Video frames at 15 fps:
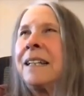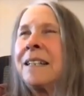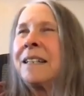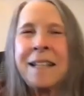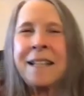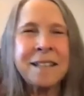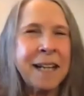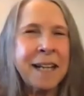
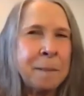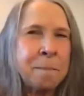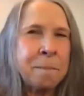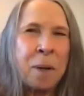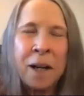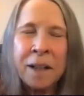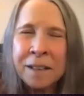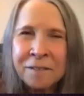it's, it's kind
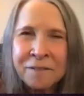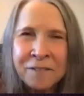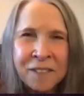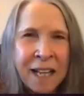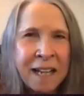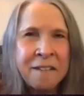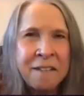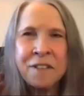of part of
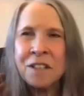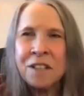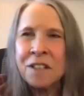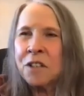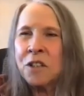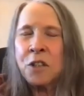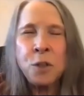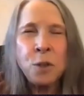life.
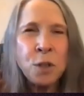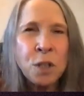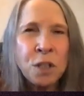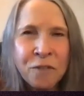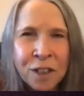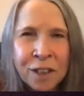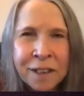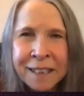It's a
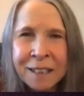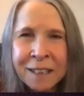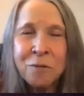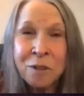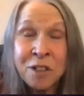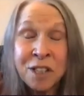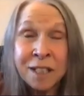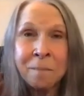useful,
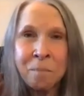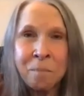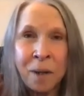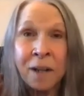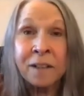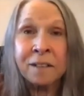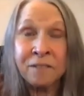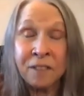interesting
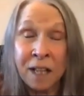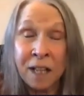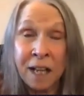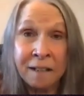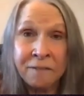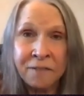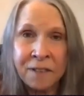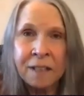part of
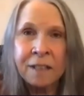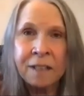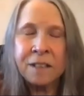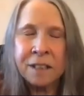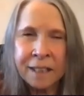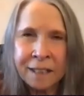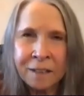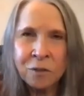life
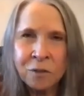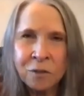to get mm.